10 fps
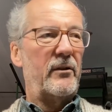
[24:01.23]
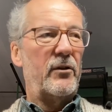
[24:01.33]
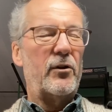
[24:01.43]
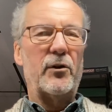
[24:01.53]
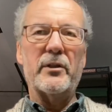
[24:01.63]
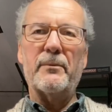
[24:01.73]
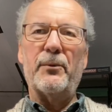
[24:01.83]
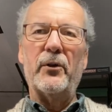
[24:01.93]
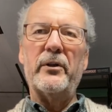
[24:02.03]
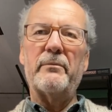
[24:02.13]
cost
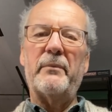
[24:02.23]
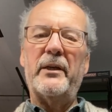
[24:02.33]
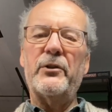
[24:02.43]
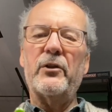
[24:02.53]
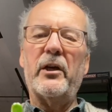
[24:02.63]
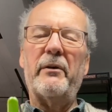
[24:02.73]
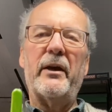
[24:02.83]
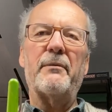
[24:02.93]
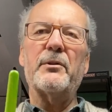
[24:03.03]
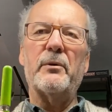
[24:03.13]
point means you're going
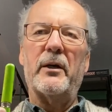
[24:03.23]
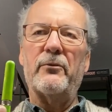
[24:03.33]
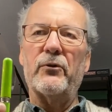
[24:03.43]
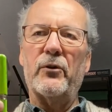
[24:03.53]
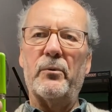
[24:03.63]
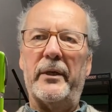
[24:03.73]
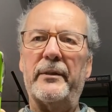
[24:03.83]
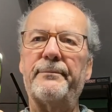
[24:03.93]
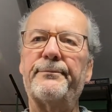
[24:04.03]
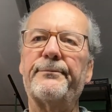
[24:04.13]
up to 100 quid.
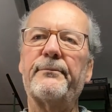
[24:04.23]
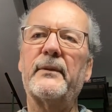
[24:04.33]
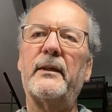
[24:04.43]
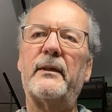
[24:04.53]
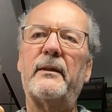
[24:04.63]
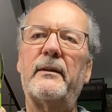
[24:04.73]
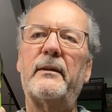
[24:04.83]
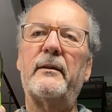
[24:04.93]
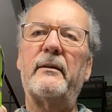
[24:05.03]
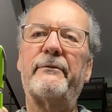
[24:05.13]

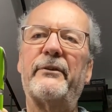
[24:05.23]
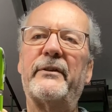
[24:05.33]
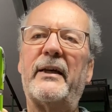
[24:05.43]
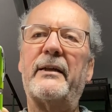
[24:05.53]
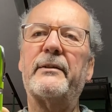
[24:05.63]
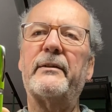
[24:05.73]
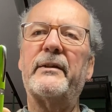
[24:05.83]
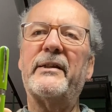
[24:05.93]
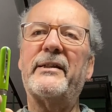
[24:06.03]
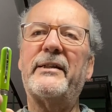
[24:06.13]
And for that,
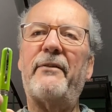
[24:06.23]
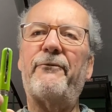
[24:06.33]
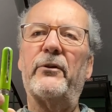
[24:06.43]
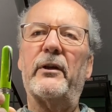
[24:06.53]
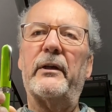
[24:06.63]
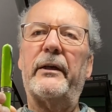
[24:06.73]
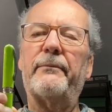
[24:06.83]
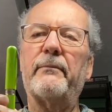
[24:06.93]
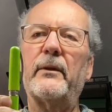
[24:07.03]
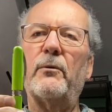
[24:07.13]
definitely
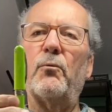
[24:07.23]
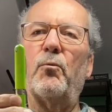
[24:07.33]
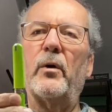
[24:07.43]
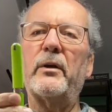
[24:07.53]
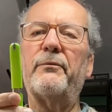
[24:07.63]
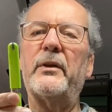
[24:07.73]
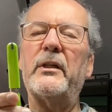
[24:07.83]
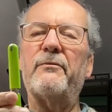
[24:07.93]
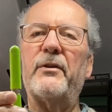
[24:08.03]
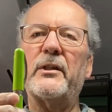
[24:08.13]
one of
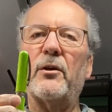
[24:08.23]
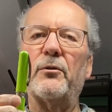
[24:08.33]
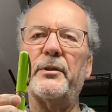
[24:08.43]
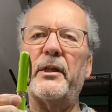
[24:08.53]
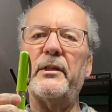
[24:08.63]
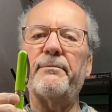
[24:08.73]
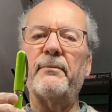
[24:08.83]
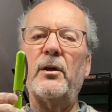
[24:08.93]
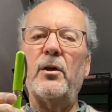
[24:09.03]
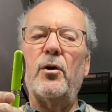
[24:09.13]
these Viscontis
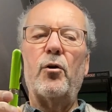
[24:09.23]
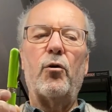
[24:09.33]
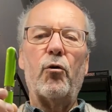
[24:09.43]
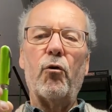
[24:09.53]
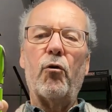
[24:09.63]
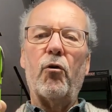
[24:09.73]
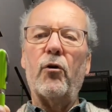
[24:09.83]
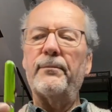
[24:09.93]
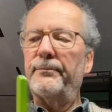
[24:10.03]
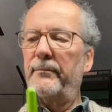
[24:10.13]
or